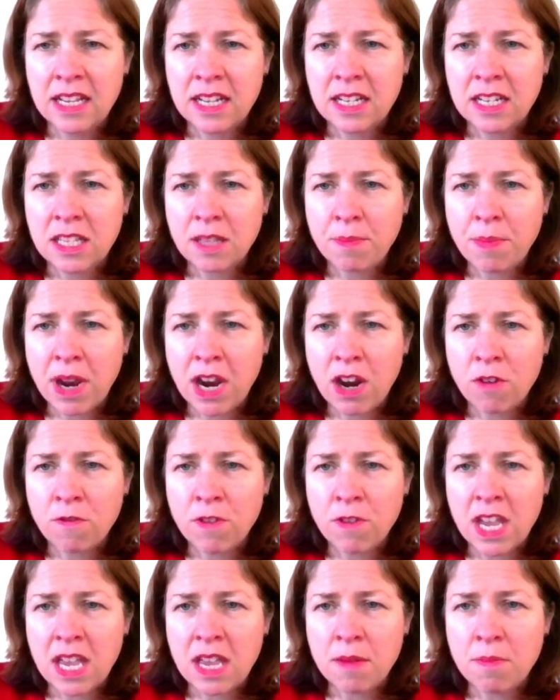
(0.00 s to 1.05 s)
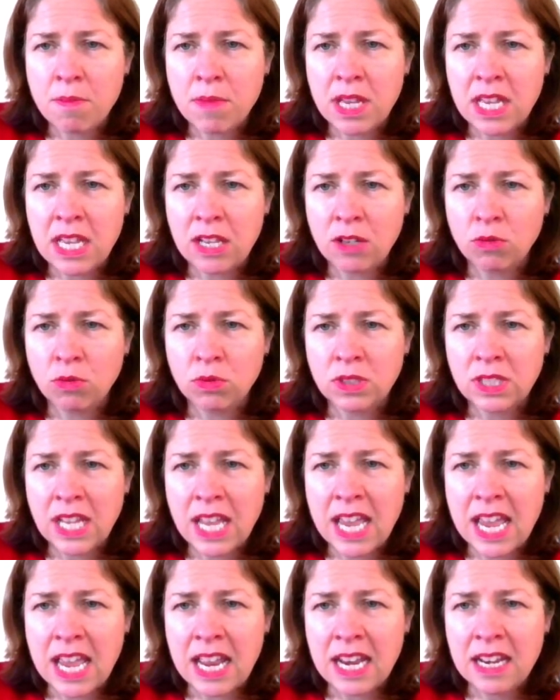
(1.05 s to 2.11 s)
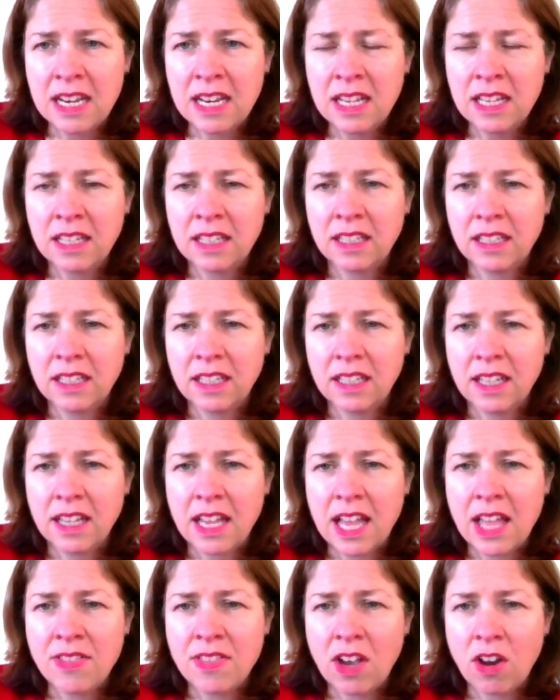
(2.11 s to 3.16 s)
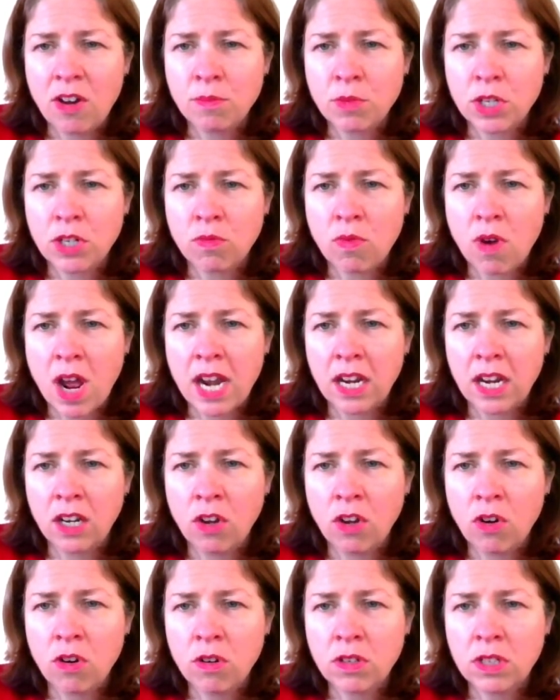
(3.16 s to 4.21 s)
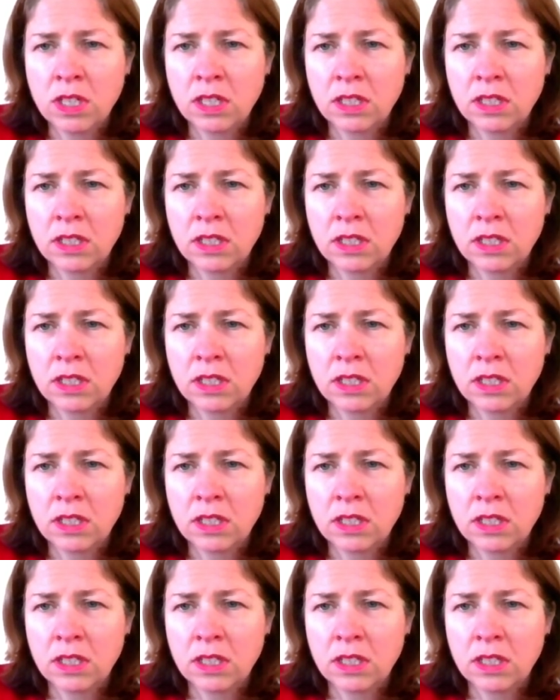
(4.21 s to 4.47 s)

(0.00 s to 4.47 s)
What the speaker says: to the power of m equals n, and now I'm going to write log